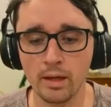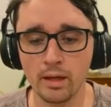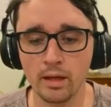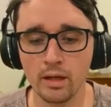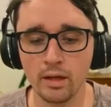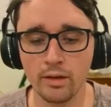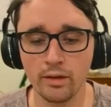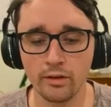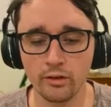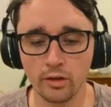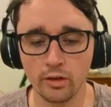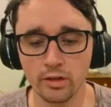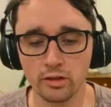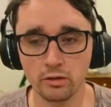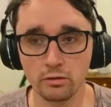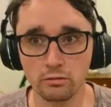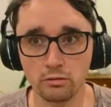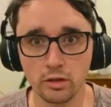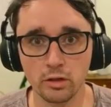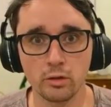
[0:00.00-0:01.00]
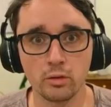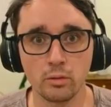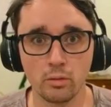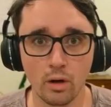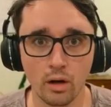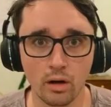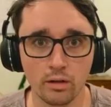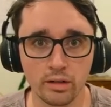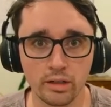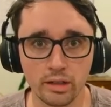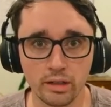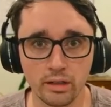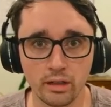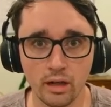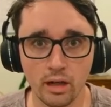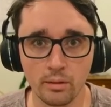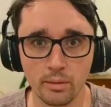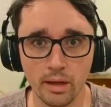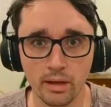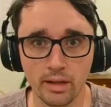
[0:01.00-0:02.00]
So there's a real worry
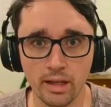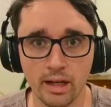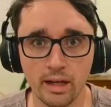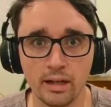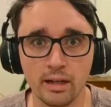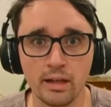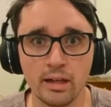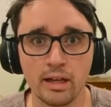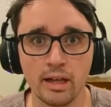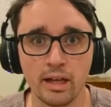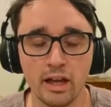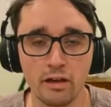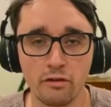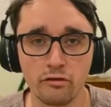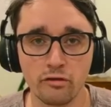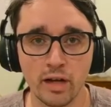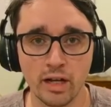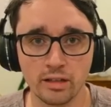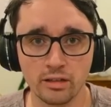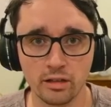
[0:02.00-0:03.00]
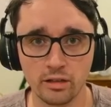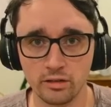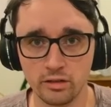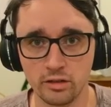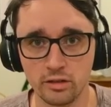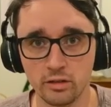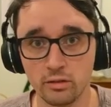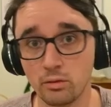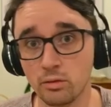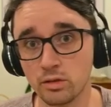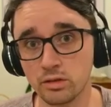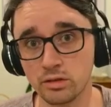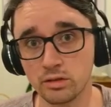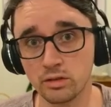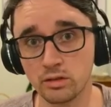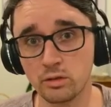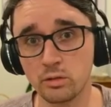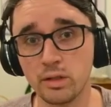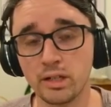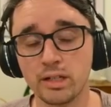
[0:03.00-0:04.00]
about that. If Antonio wasn't as
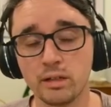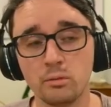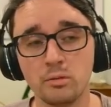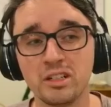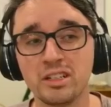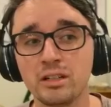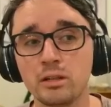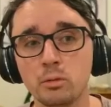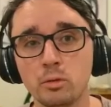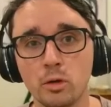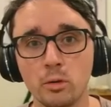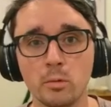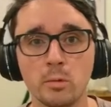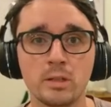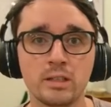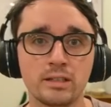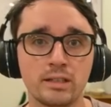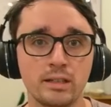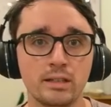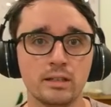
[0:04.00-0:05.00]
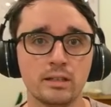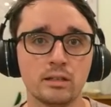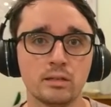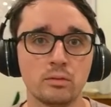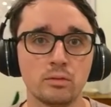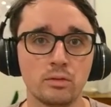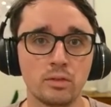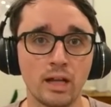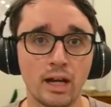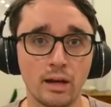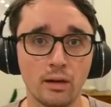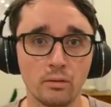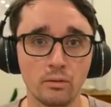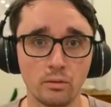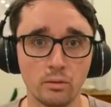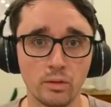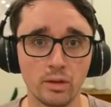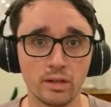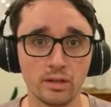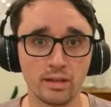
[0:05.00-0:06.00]
quick, and we're going to probably see that with
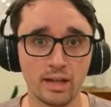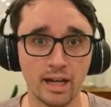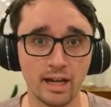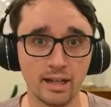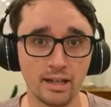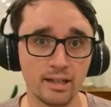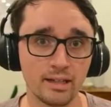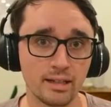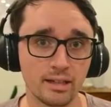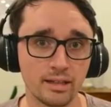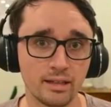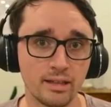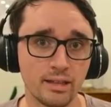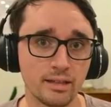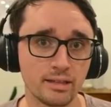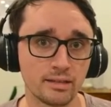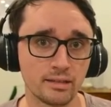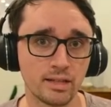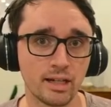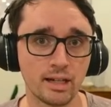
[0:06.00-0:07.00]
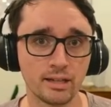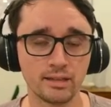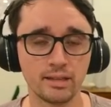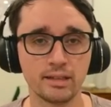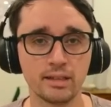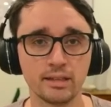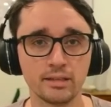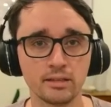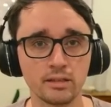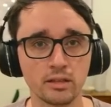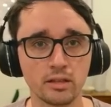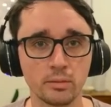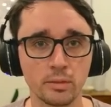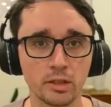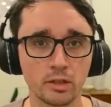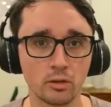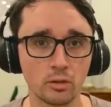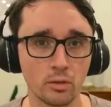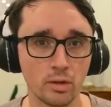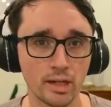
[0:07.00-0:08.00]
Allaire, this tactic isn't going to be
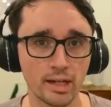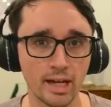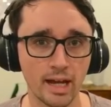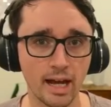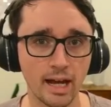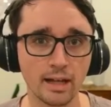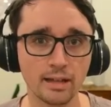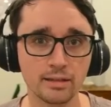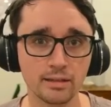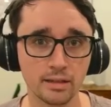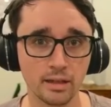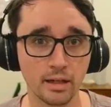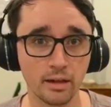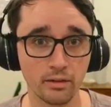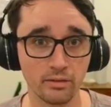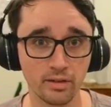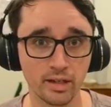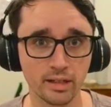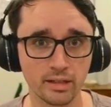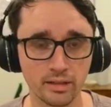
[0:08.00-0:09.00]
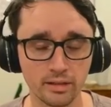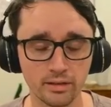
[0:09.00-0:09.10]
quite as effective.